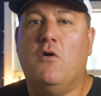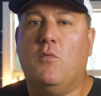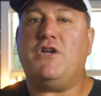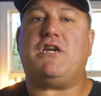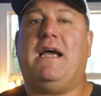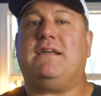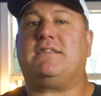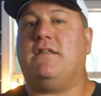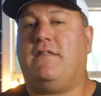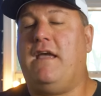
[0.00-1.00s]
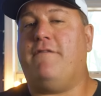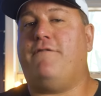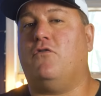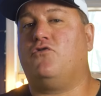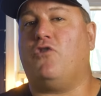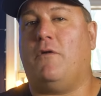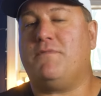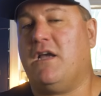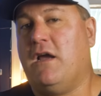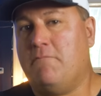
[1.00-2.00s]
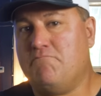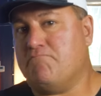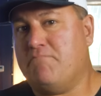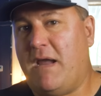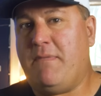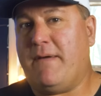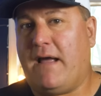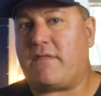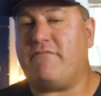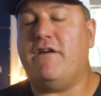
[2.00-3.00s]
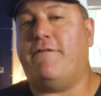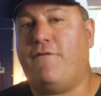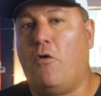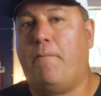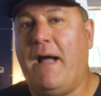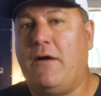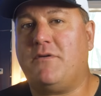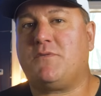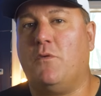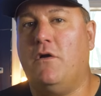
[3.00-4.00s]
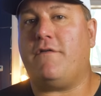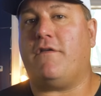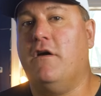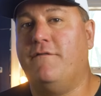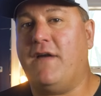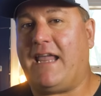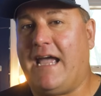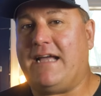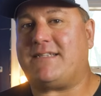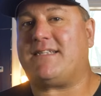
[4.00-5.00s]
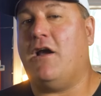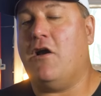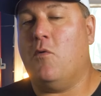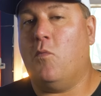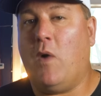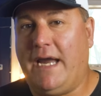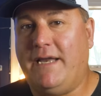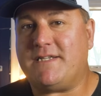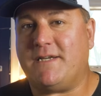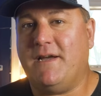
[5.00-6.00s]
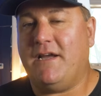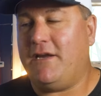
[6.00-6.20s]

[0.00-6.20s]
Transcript: which has therefore dropped maybe about three or four pounds worth of gas weight.